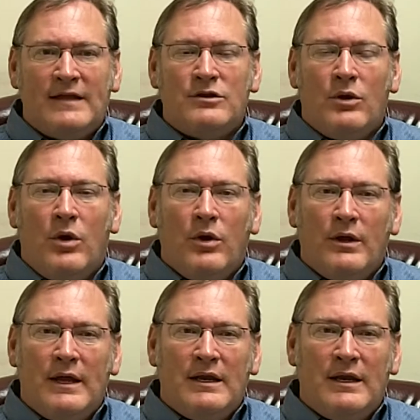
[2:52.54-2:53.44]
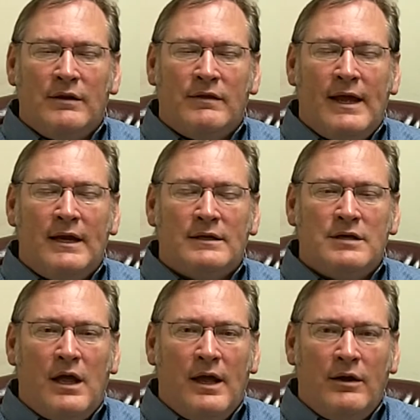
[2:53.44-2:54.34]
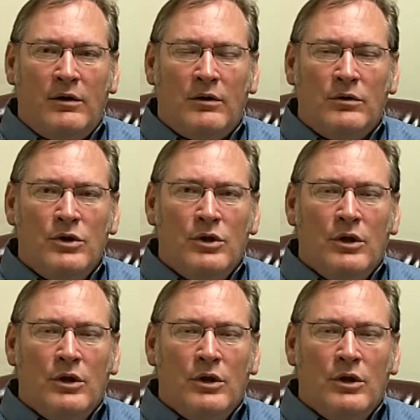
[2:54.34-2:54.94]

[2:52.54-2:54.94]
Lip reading: That entire